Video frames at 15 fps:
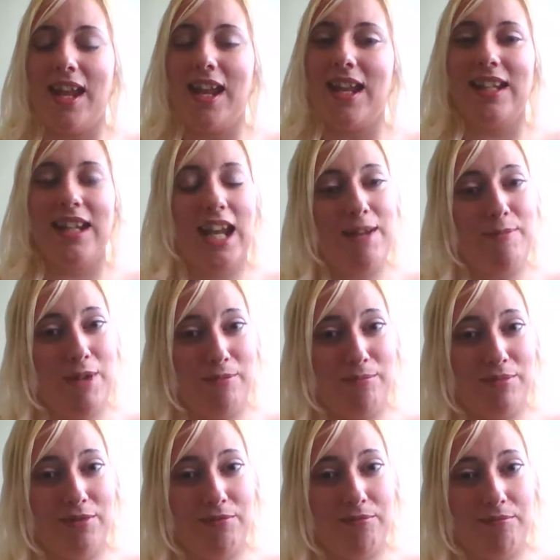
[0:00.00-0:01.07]
came up.
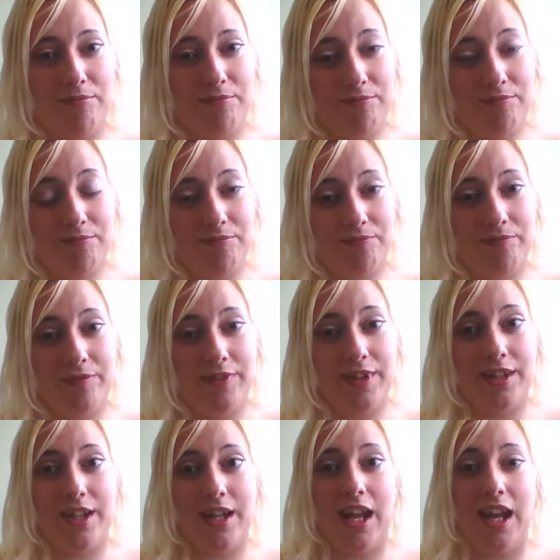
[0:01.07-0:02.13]

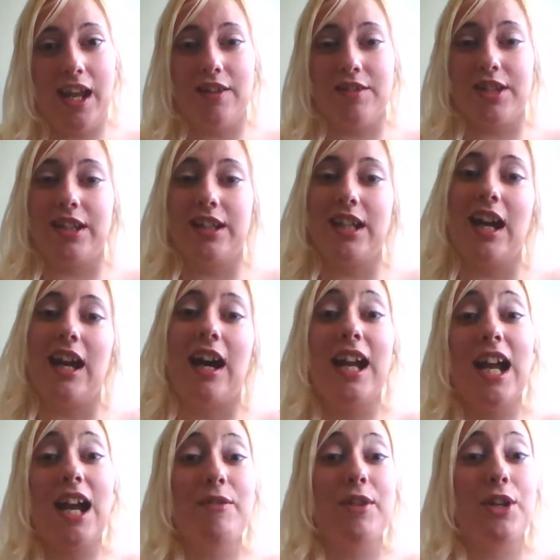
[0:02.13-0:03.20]
He's like, yeah, I
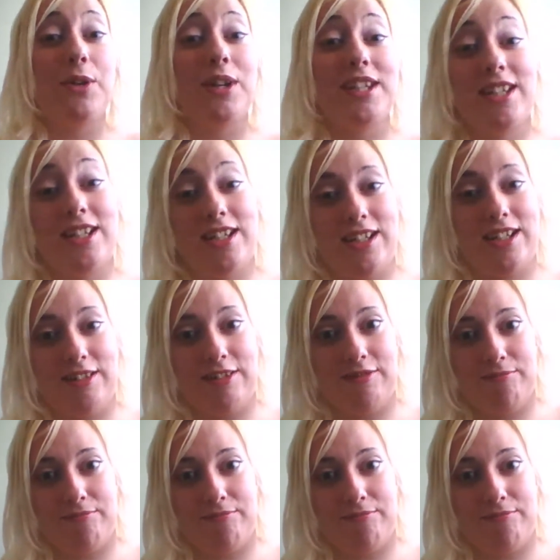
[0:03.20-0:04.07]
have a question.